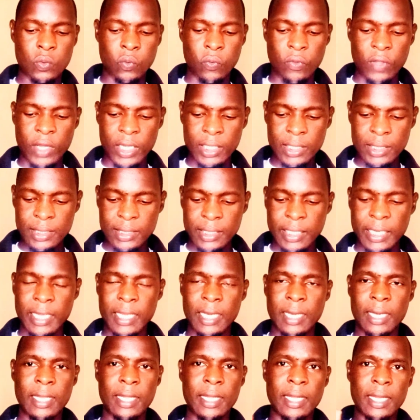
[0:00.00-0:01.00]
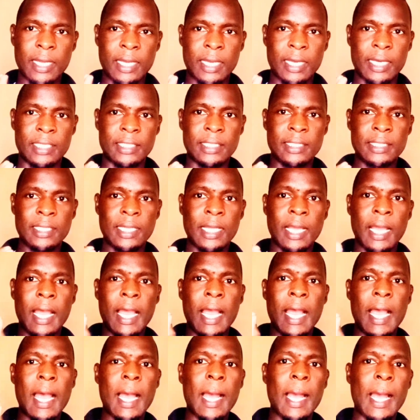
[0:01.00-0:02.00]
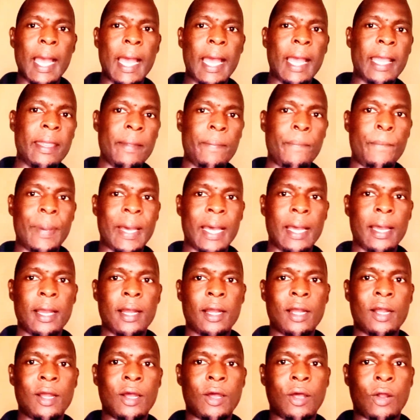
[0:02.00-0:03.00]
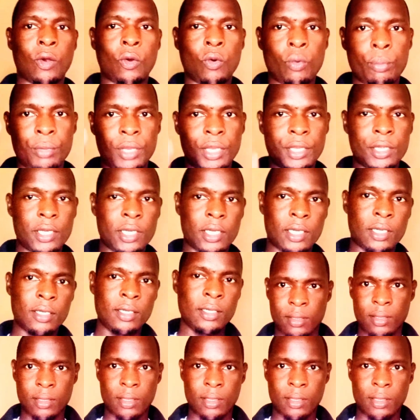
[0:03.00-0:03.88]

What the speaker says: that cell as hyperchromic.